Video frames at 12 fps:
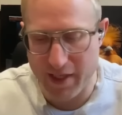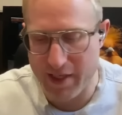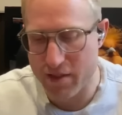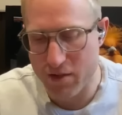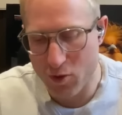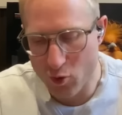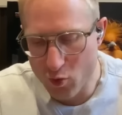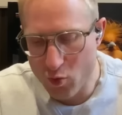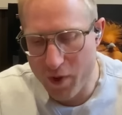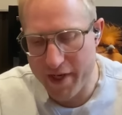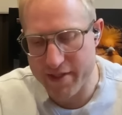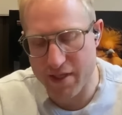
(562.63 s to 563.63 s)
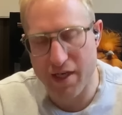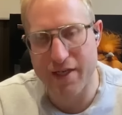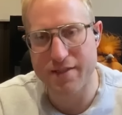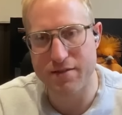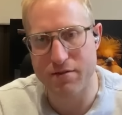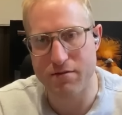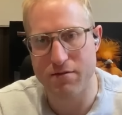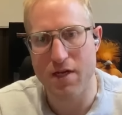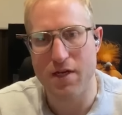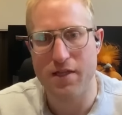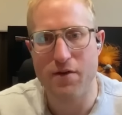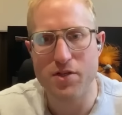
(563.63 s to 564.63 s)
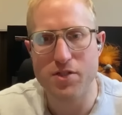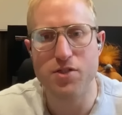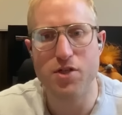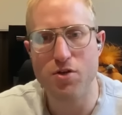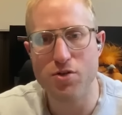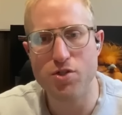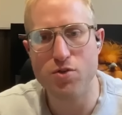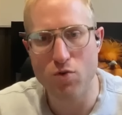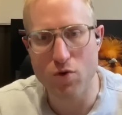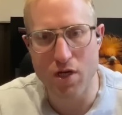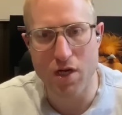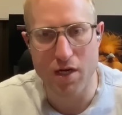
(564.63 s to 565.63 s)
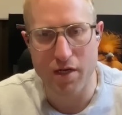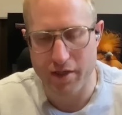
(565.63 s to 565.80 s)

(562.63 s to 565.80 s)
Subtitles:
It's always a hustle. Yeah. There is no shortcut.